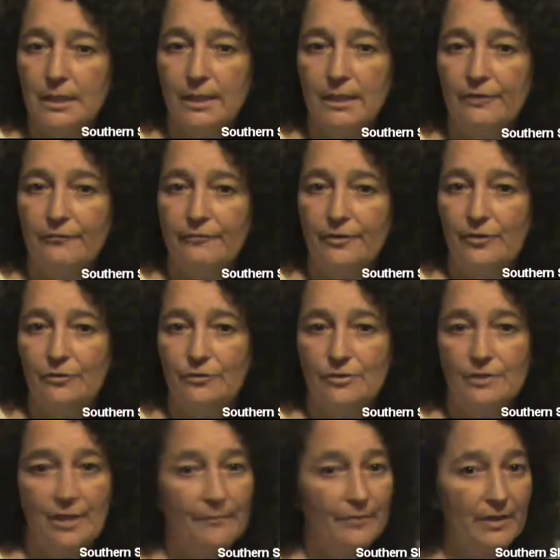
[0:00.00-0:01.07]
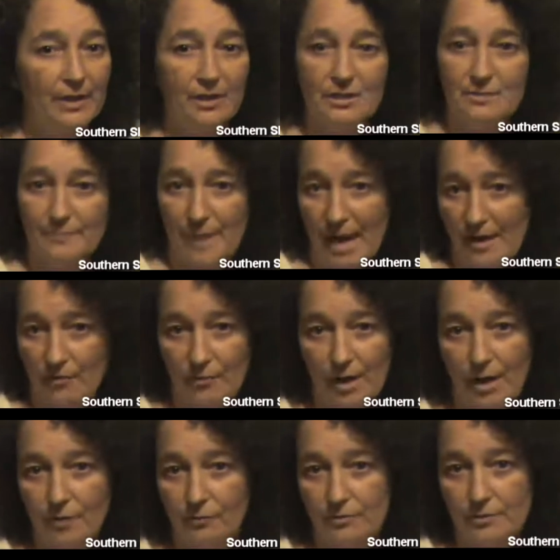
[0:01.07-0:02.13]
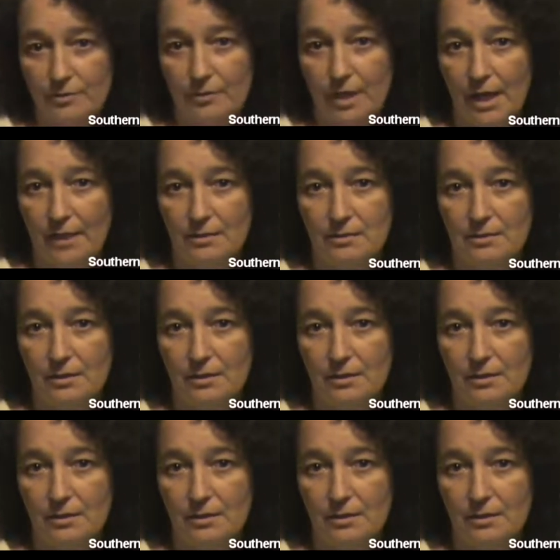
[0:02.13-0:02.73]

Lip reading: if there's something in his background that,